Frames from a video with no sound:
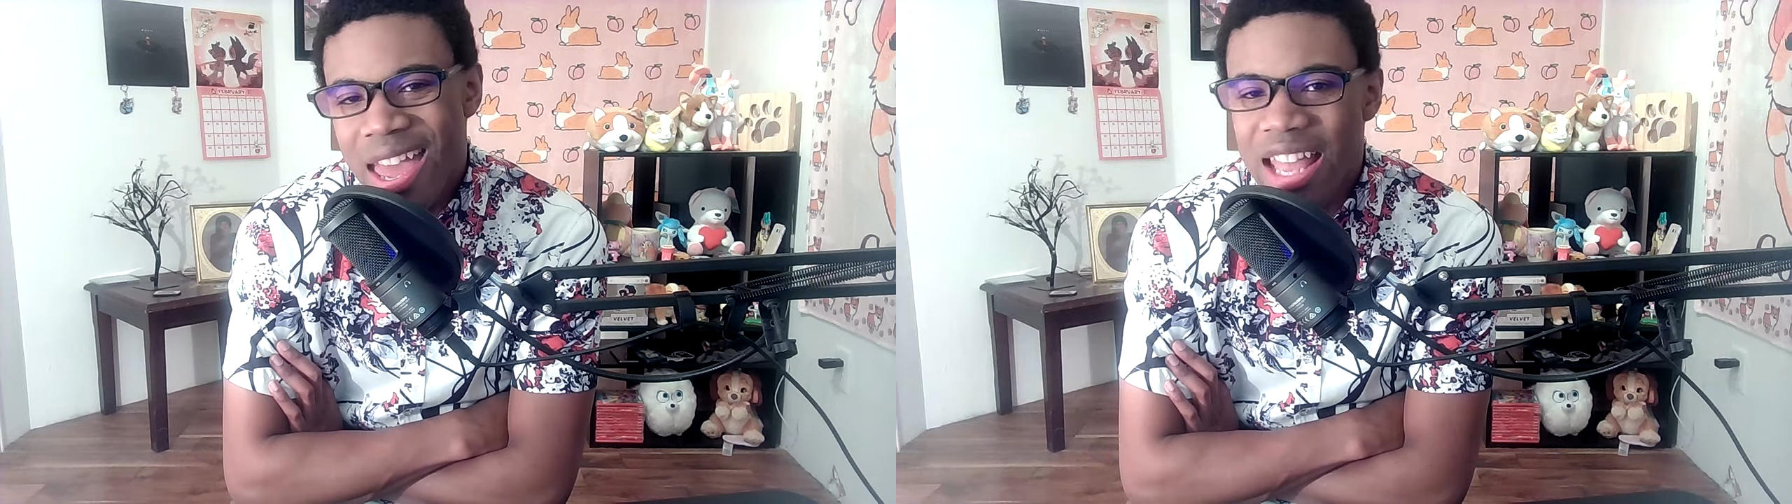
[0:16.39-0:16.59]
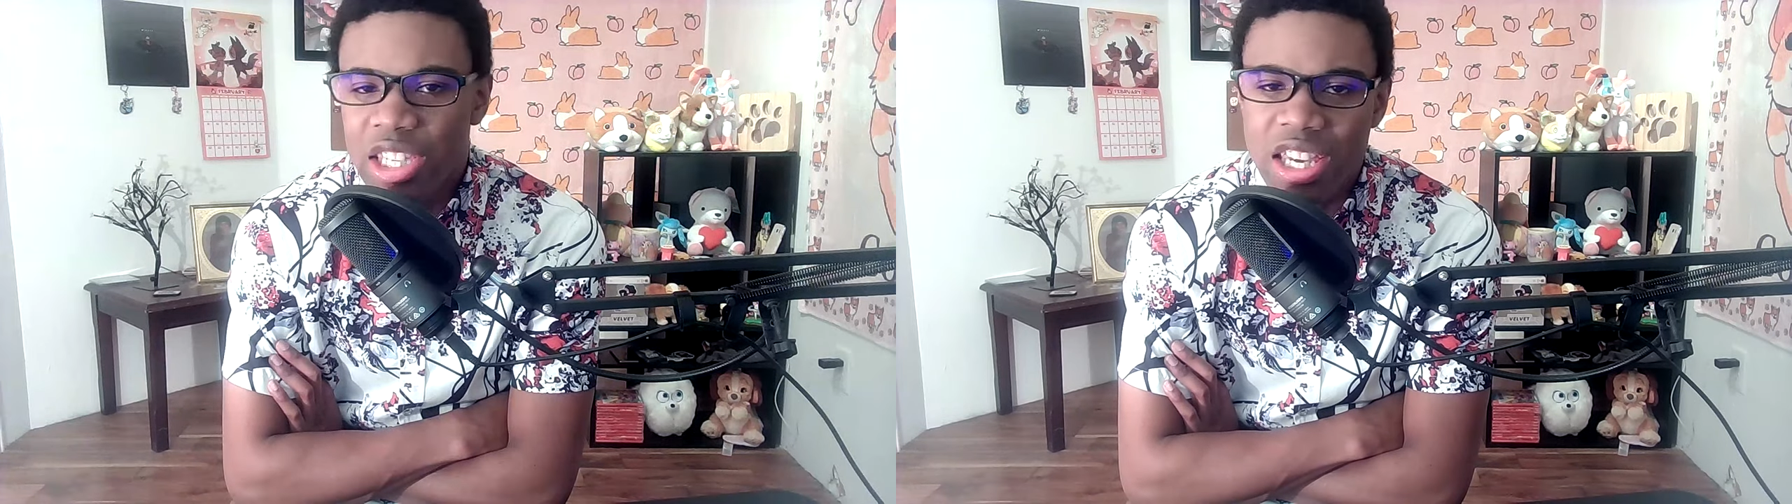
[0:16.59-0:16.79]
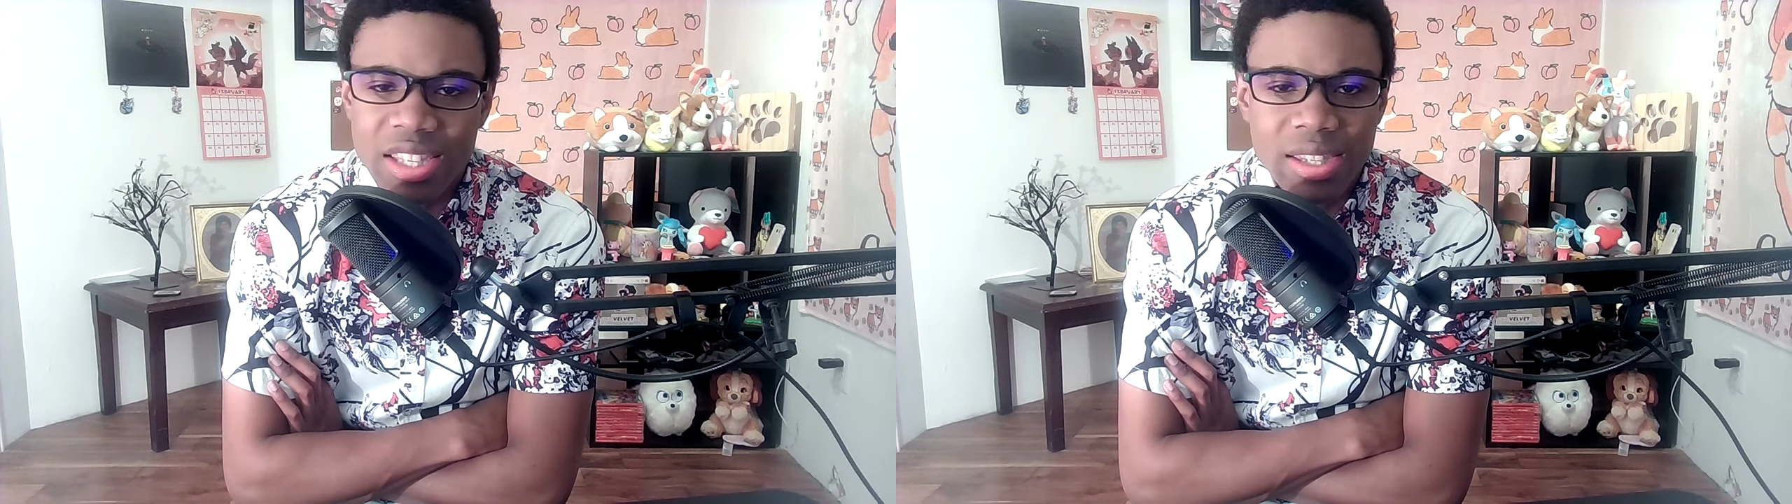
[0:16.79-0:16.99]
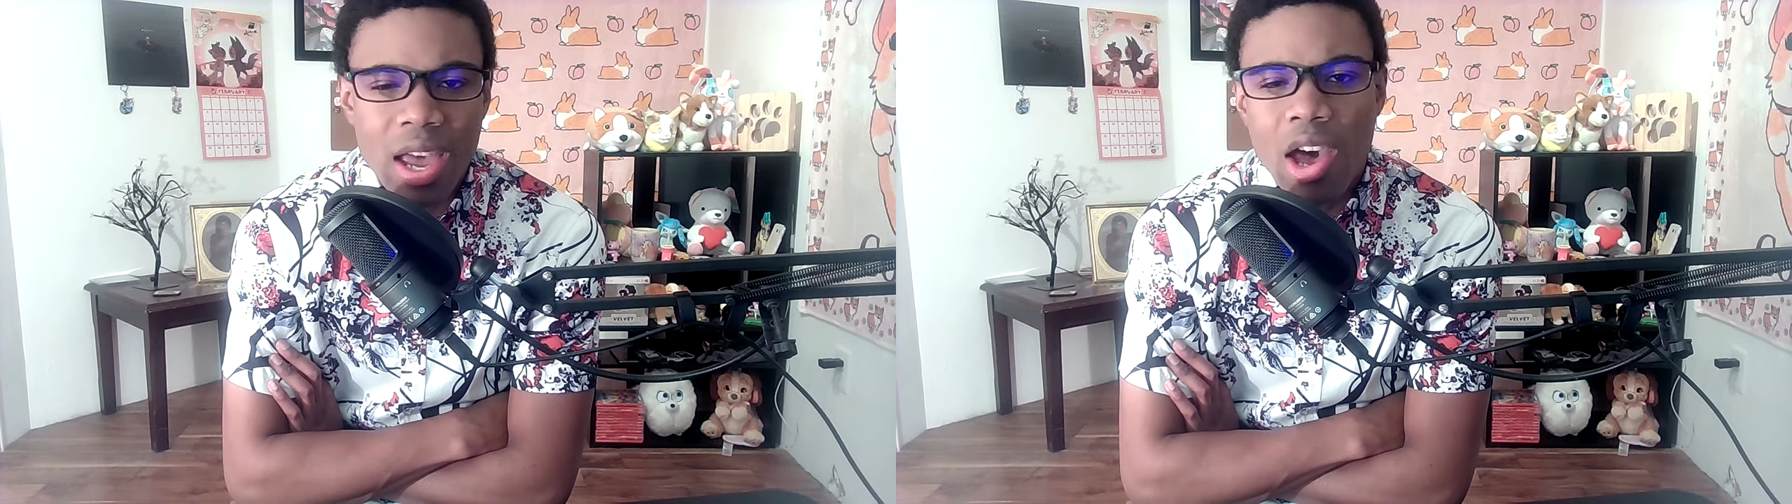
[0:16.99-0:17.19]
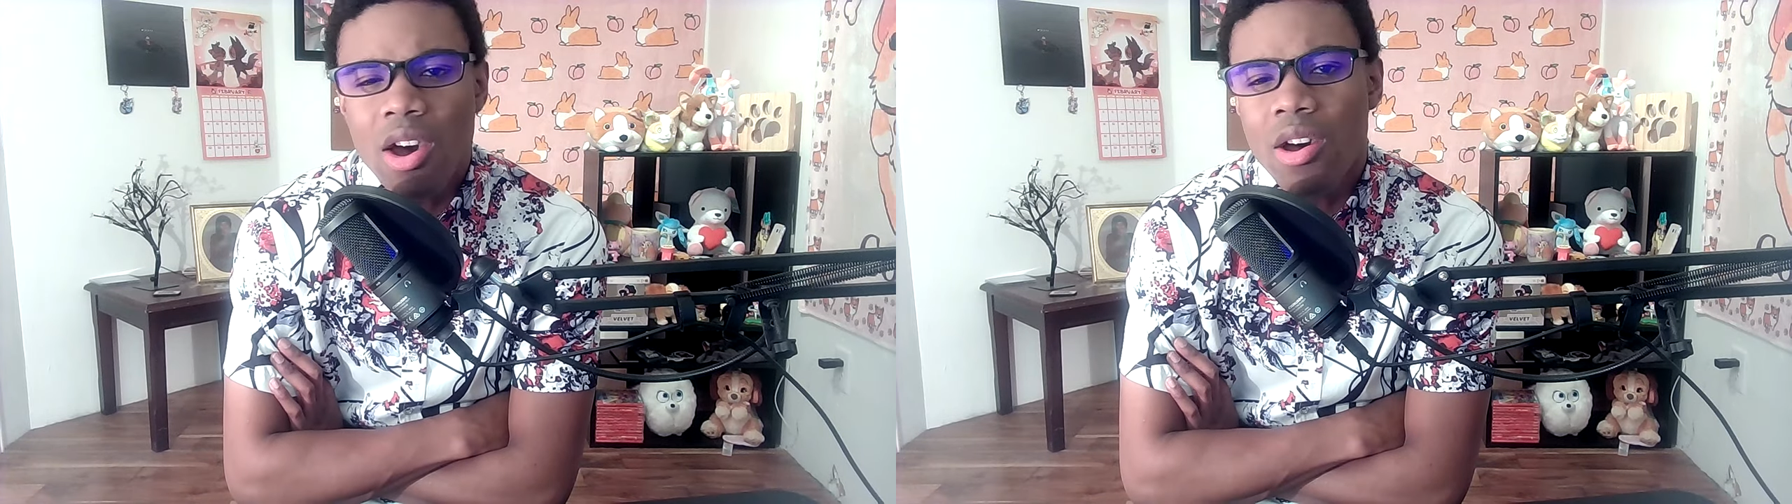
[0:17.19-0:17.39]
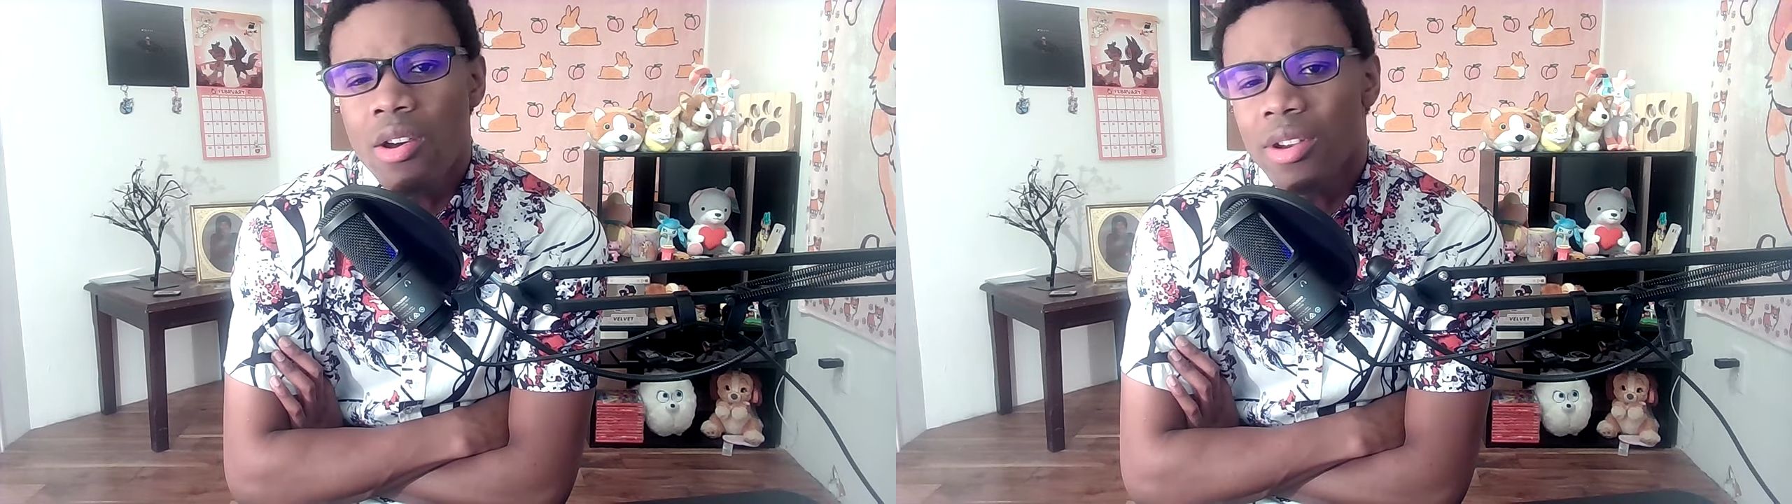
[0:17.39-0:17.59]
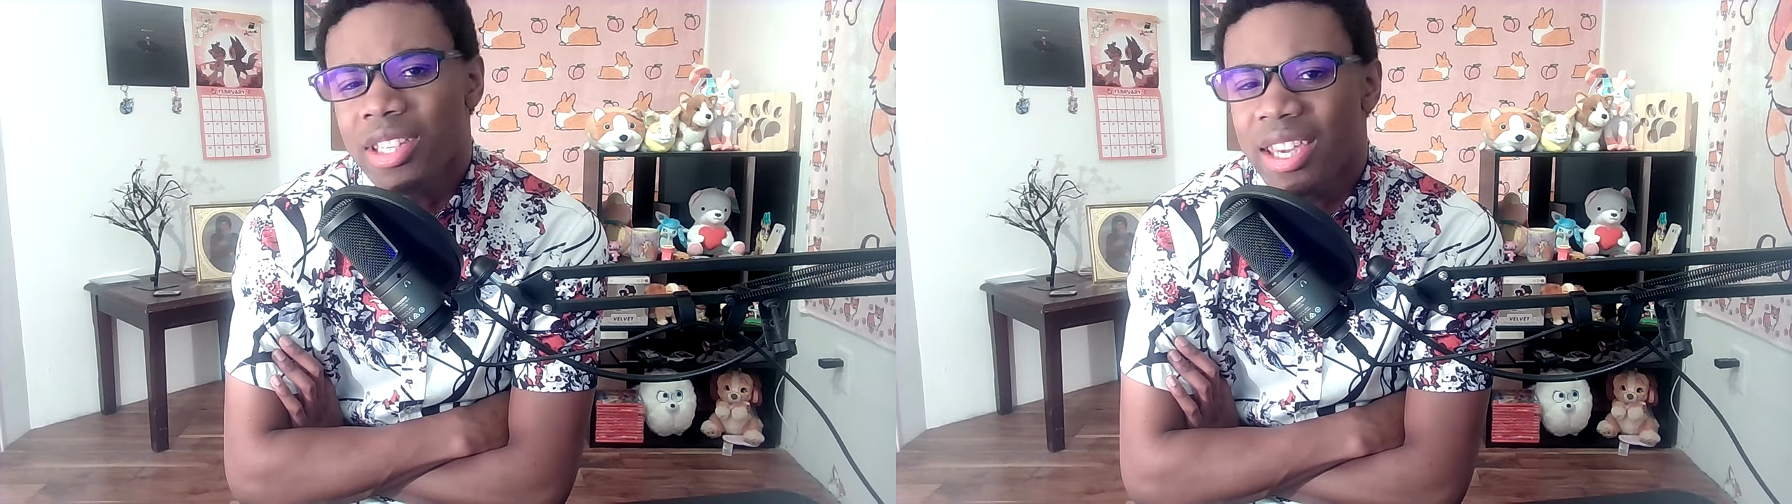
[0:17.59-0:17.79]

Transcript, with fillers: I just don't